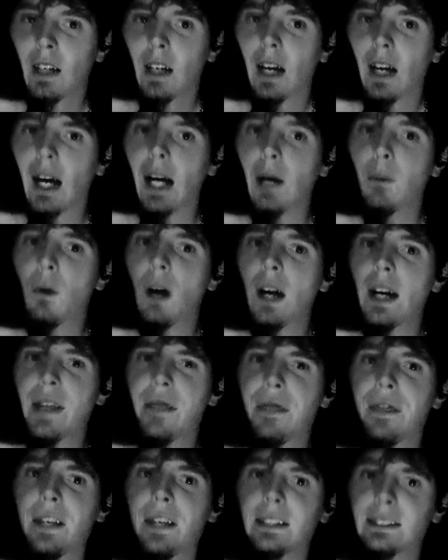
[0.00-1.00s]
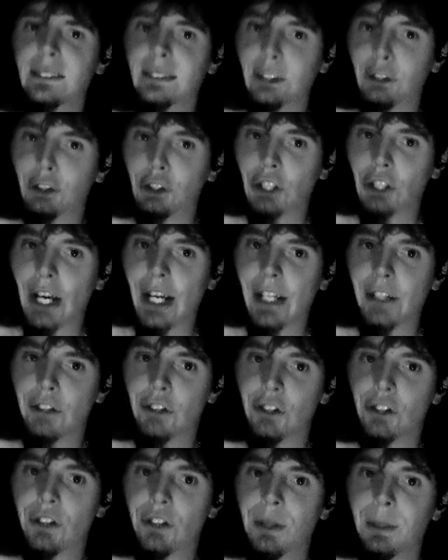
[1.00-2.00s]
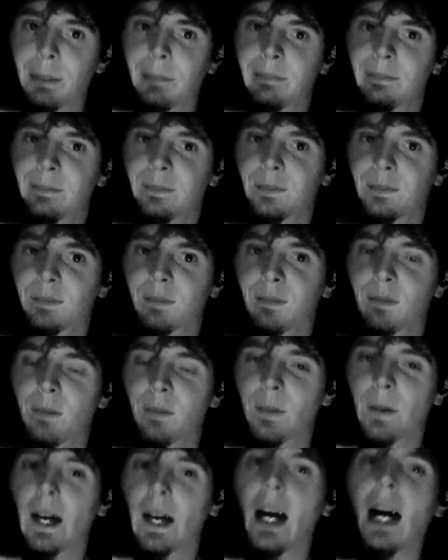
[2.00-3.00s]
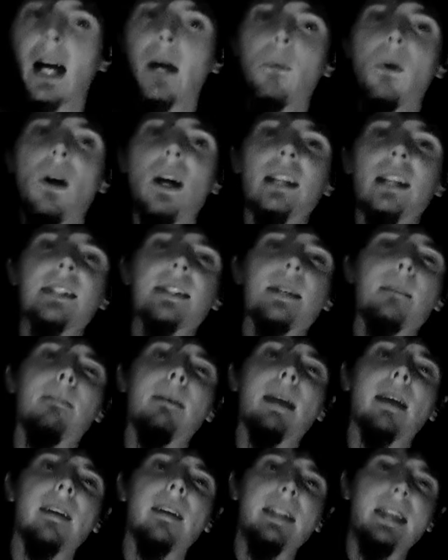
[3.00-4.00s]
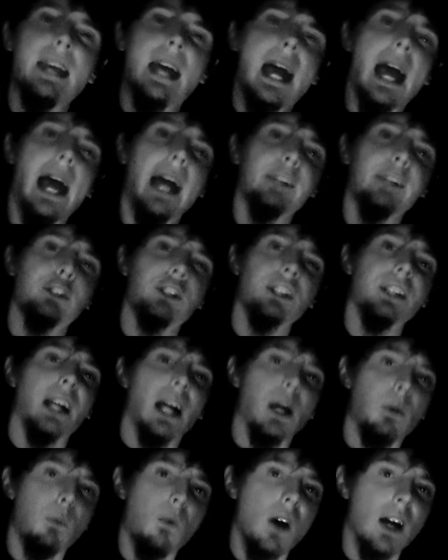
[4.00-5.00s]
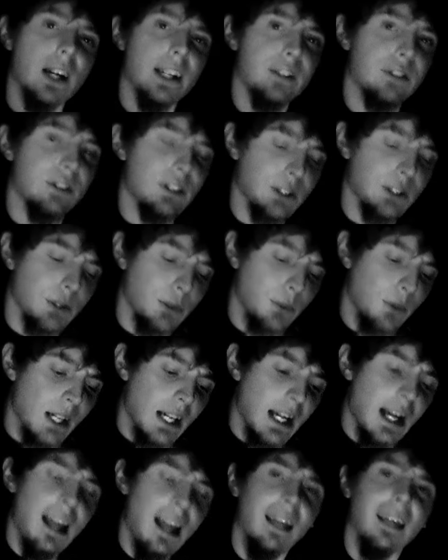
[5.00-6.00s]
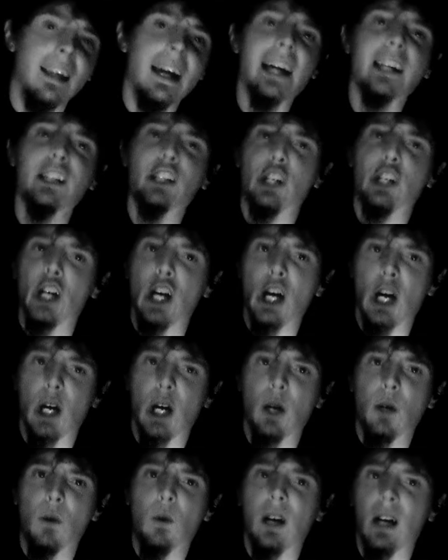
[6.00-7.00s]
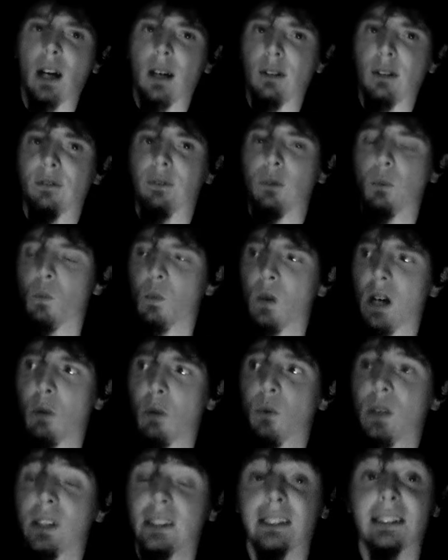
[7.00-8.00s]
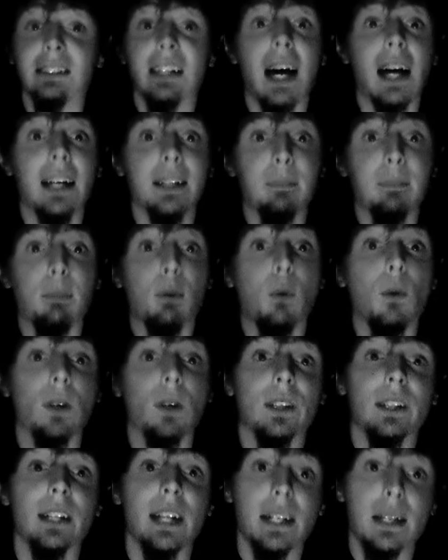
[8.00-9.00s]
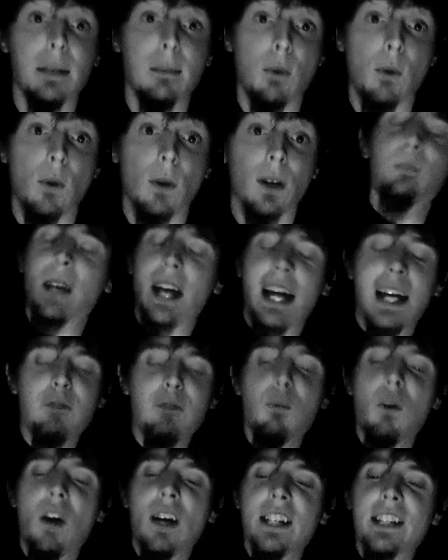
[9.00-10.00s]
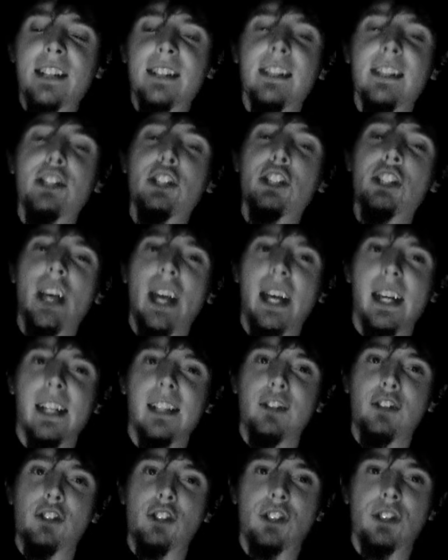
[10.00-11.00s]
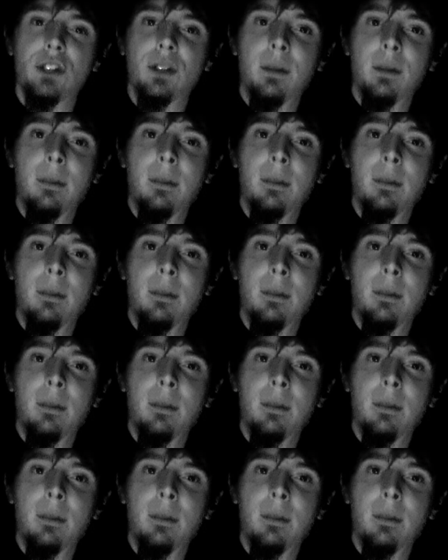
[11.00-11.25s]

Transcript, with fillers: I wanted things to change. I wanted to bury the hatchet. I wanted to let go of what was not important anymore. I wanted to change